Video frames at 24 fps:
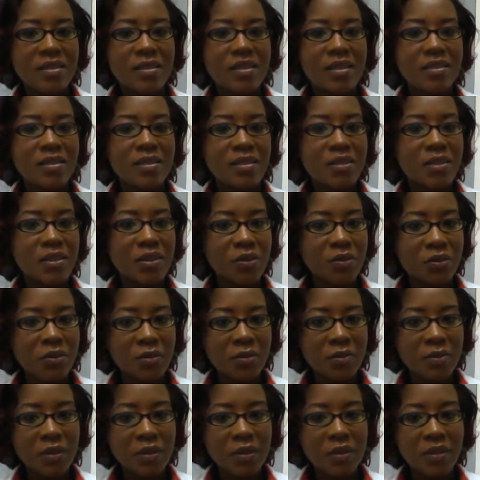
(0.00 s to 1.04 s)
is
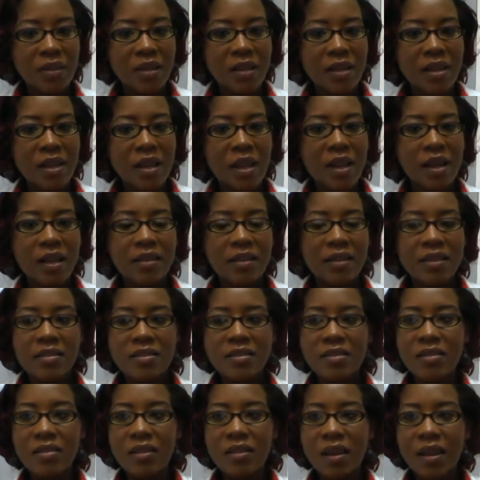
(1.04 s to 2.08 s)
curable, and
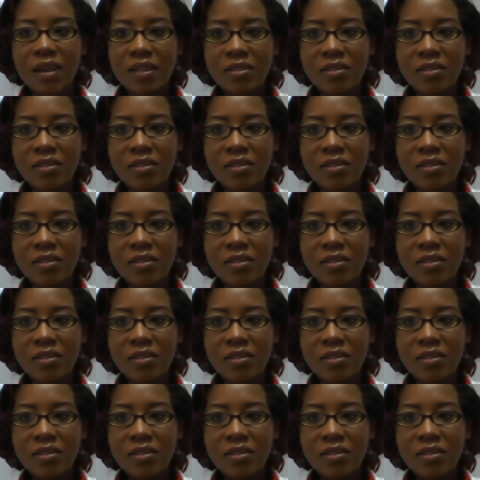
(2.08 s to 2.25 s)
it's not.